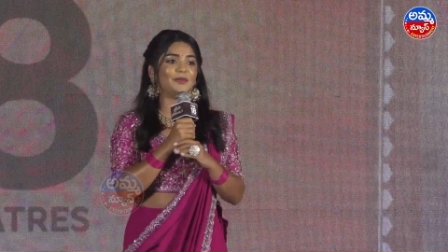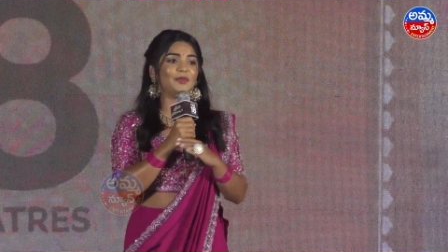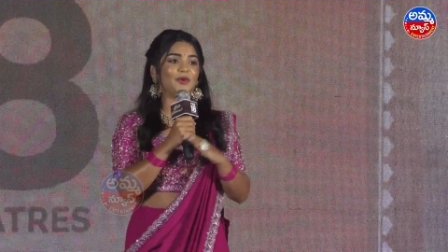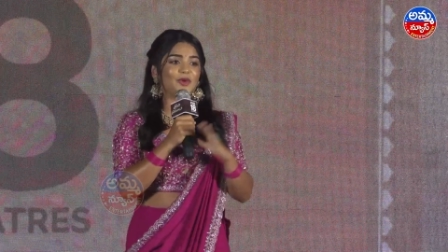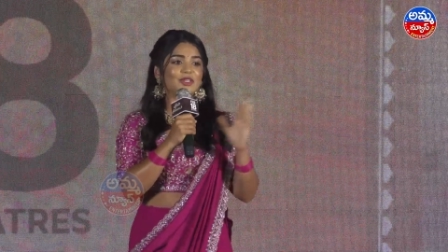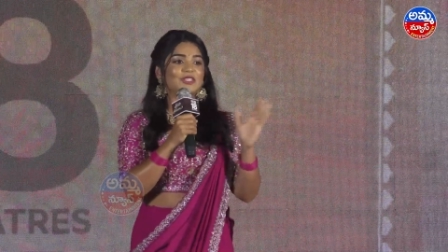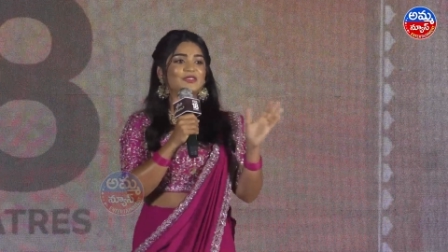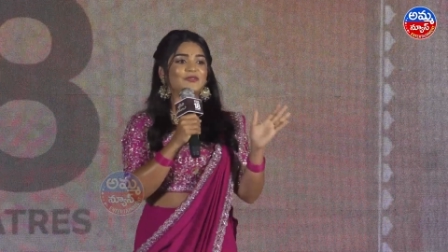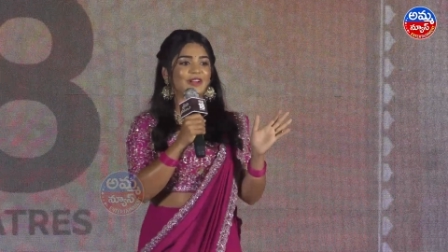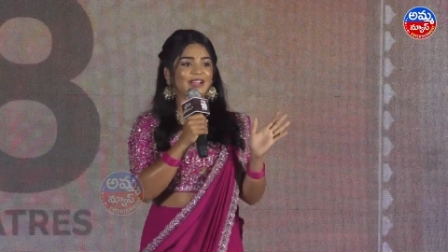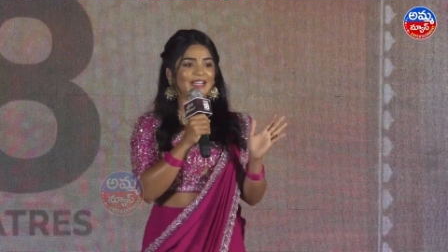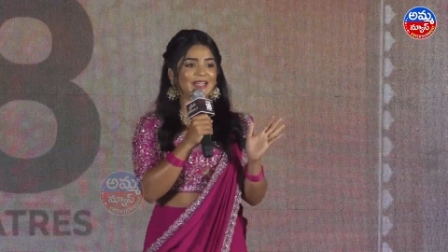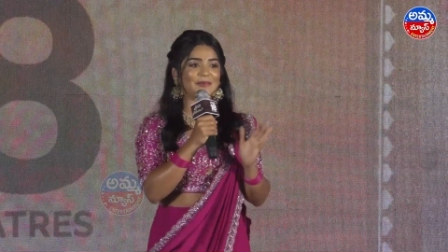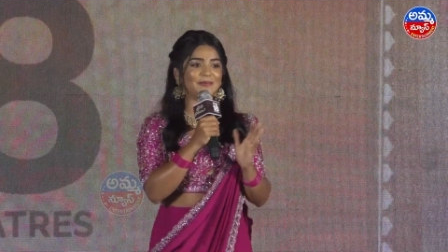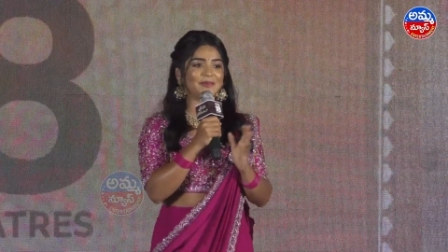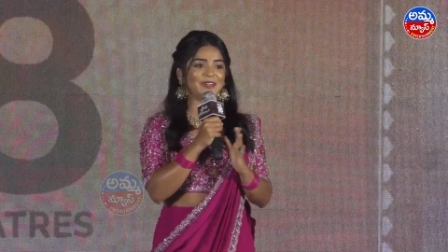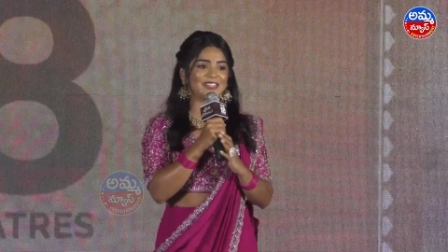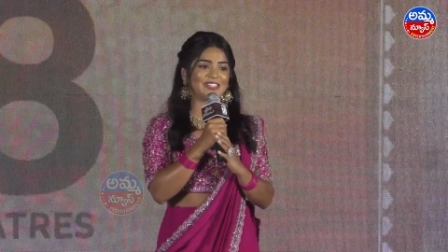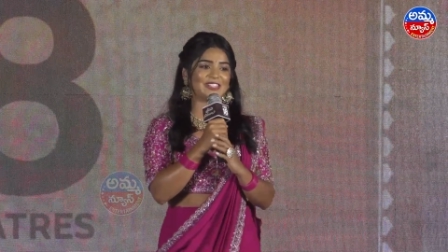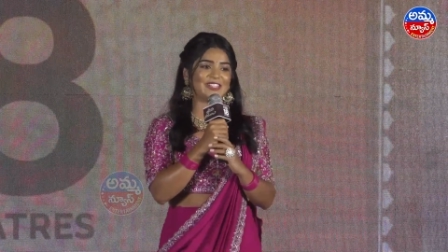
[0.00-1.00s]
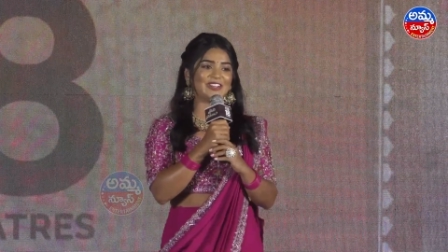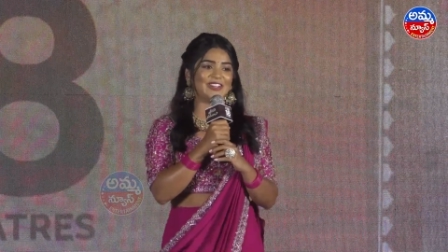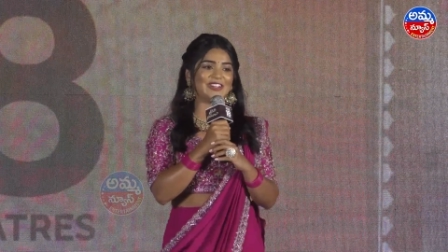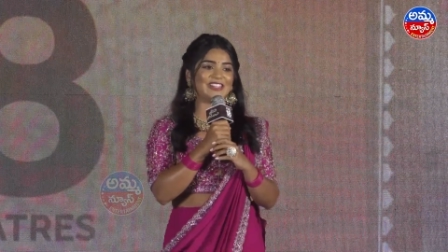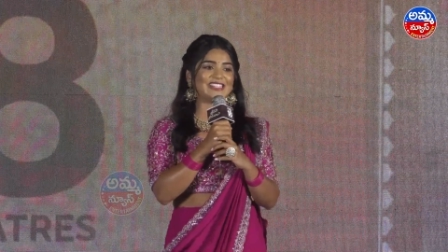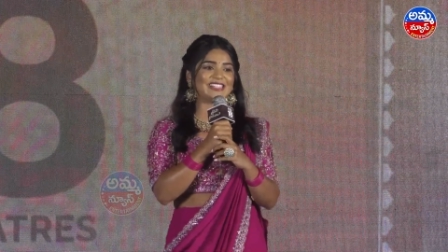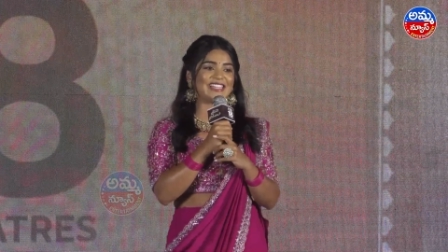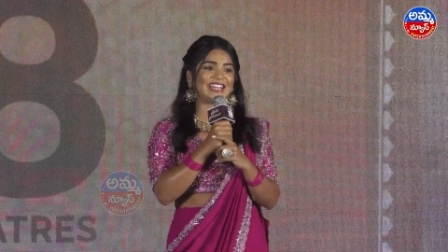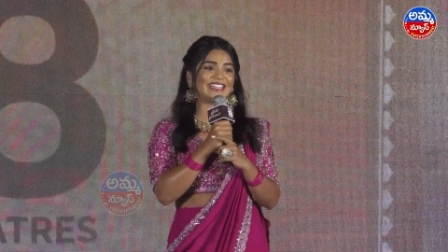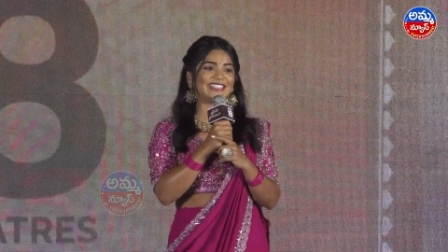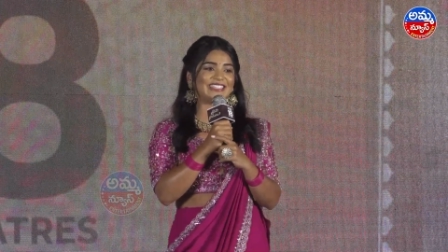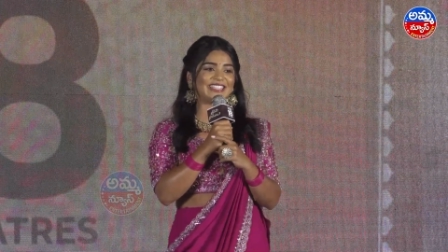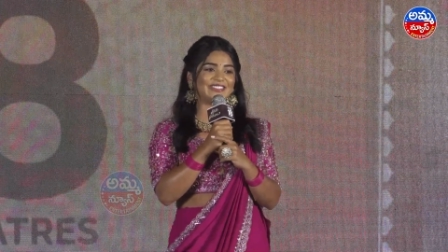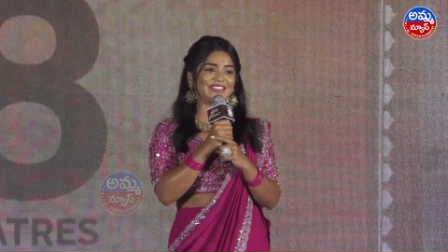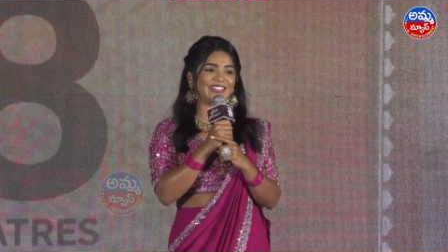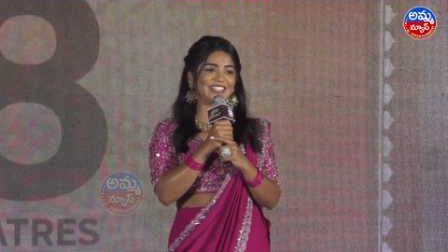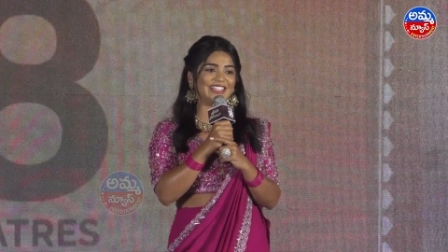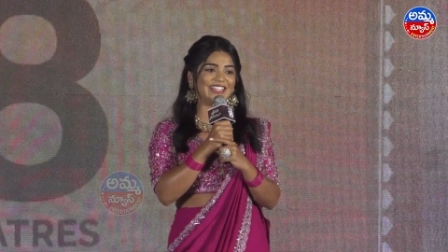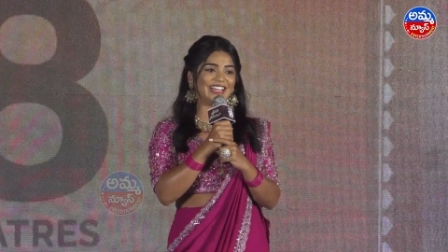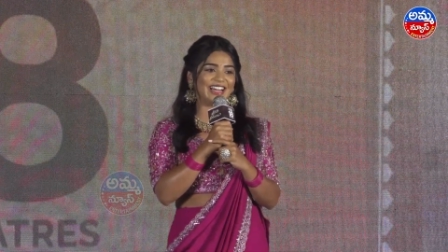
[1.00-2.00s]
most funny person on set
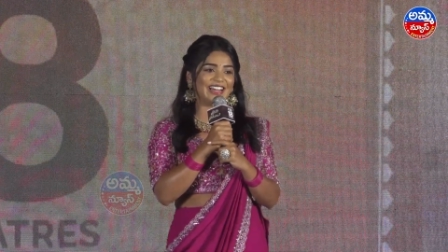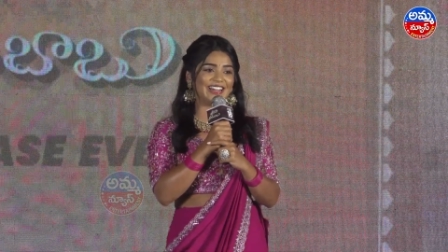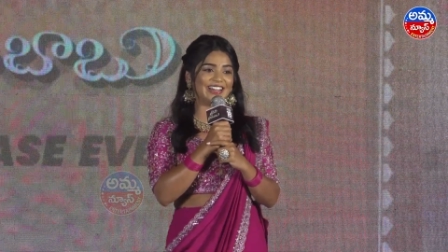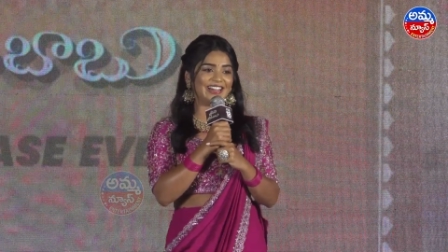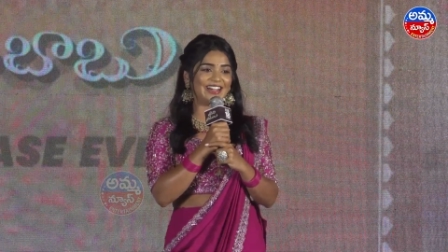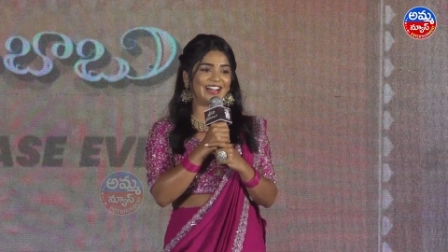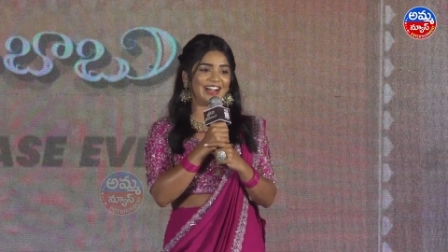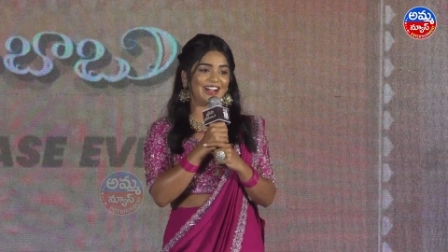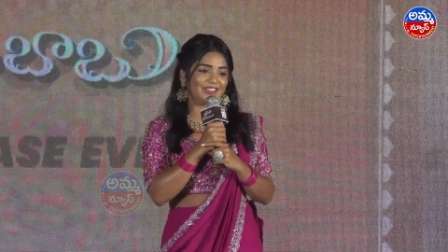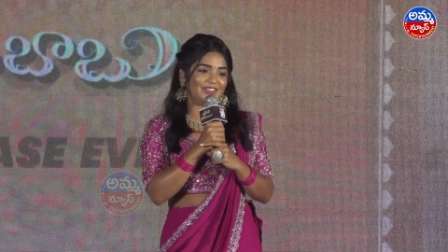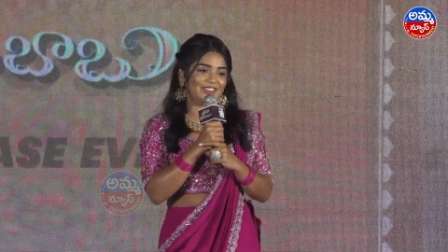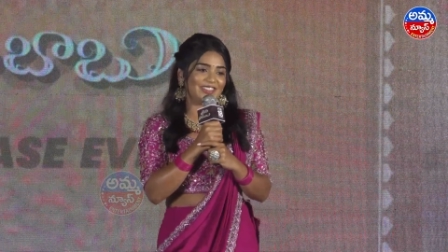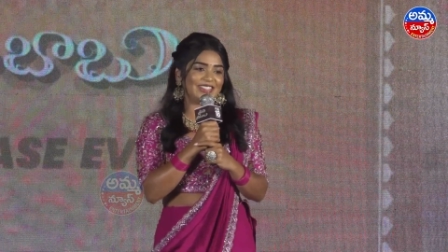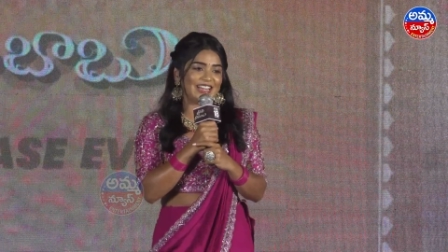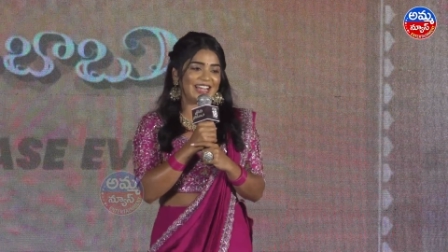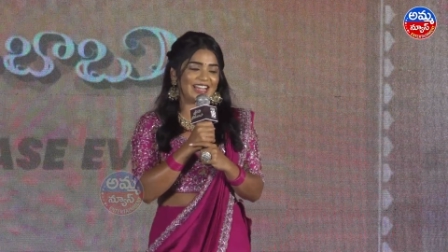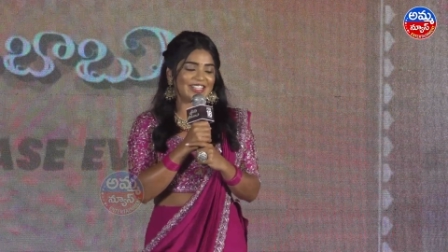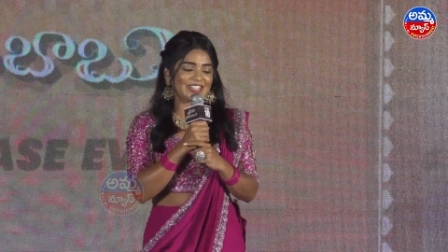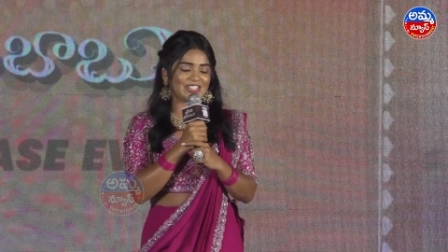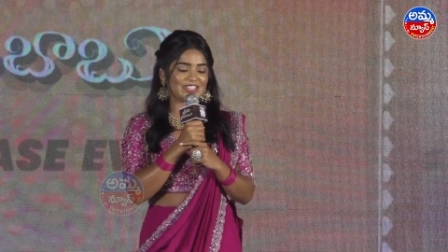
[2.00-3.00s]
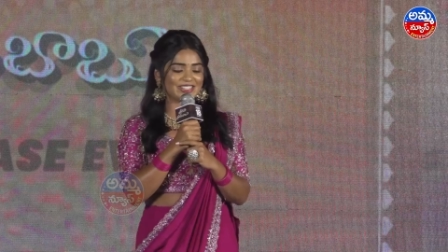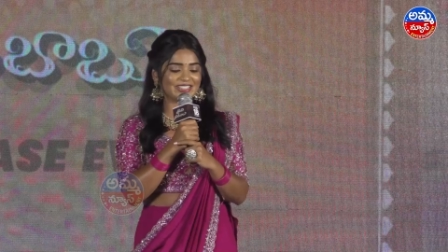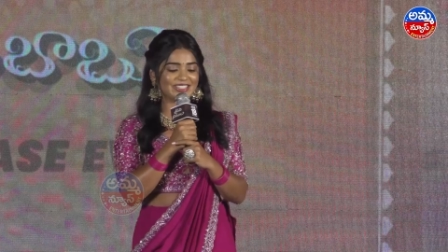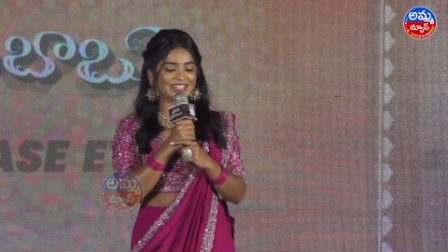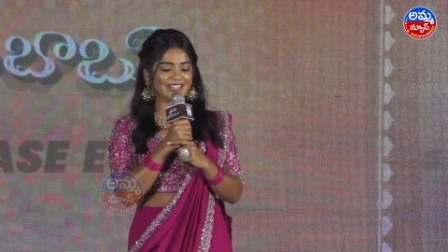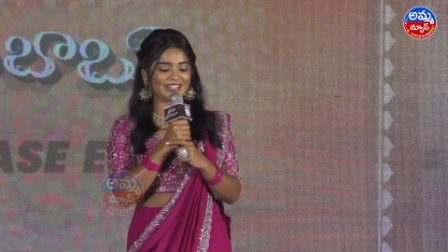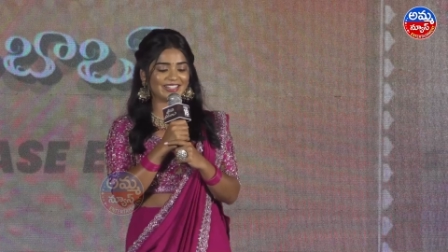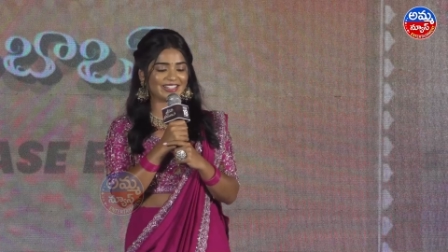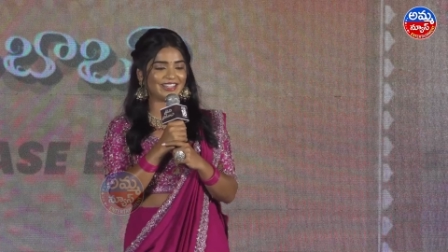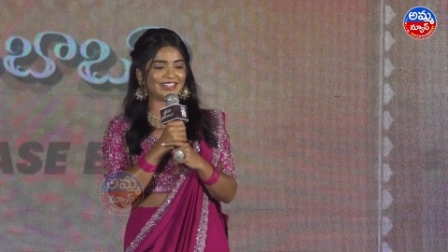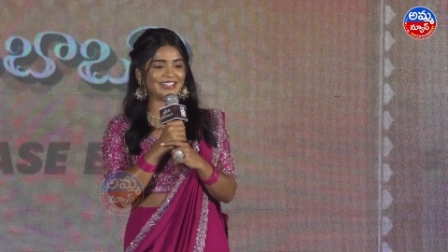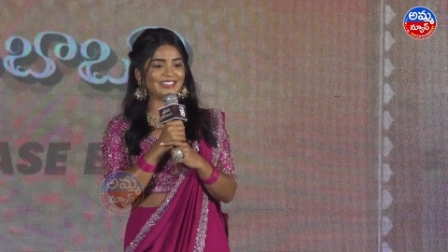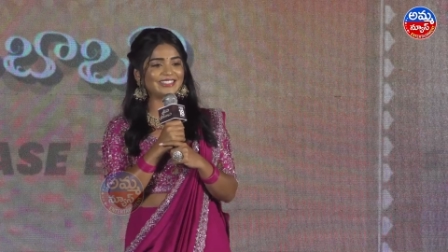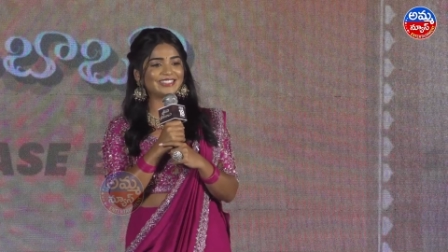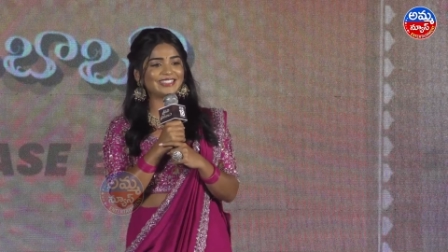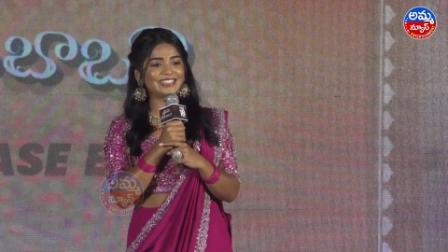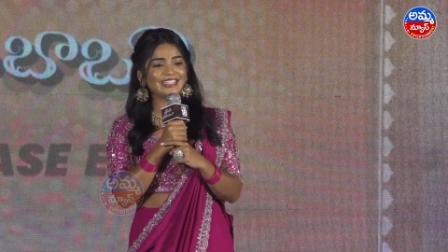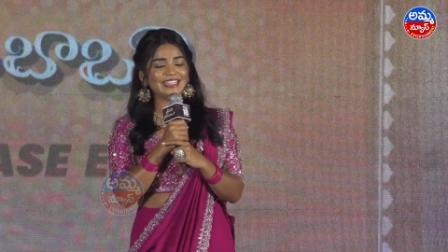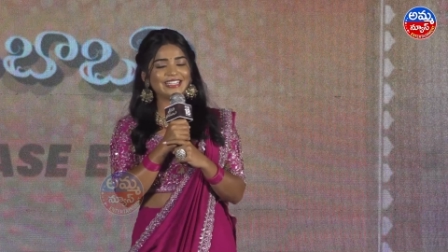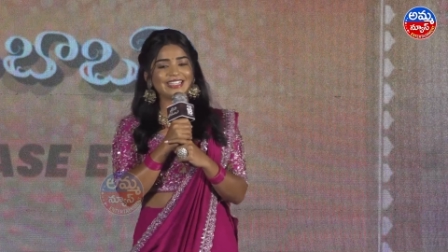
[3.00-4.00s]
even uh, after action and
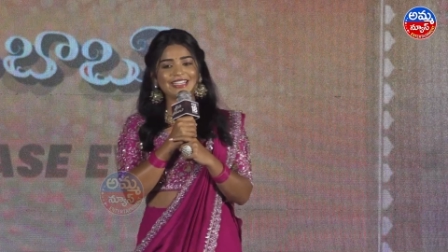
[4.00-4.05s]
cut.